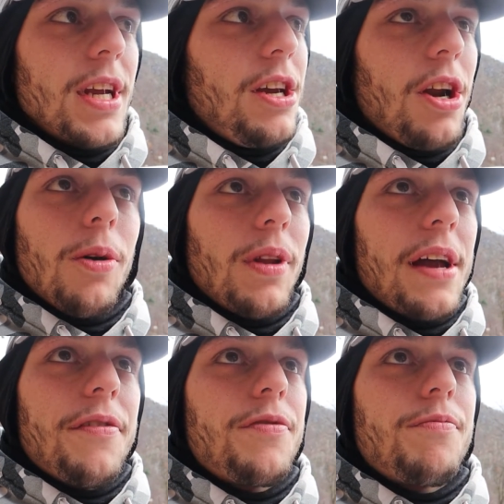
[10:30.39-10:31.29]
you know,
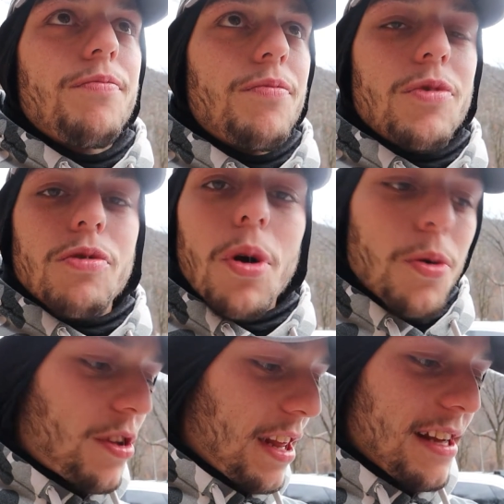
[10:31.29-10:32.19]
life
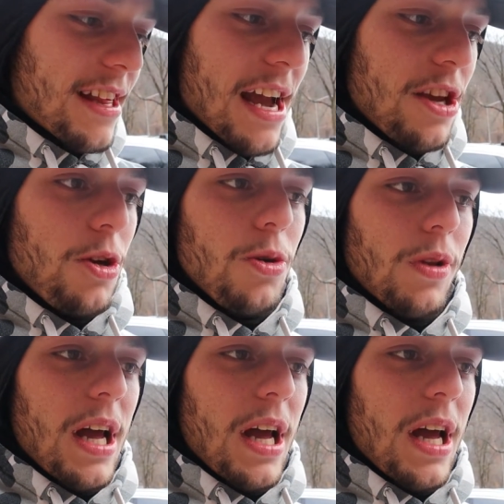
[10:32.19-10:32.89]
throws things at you.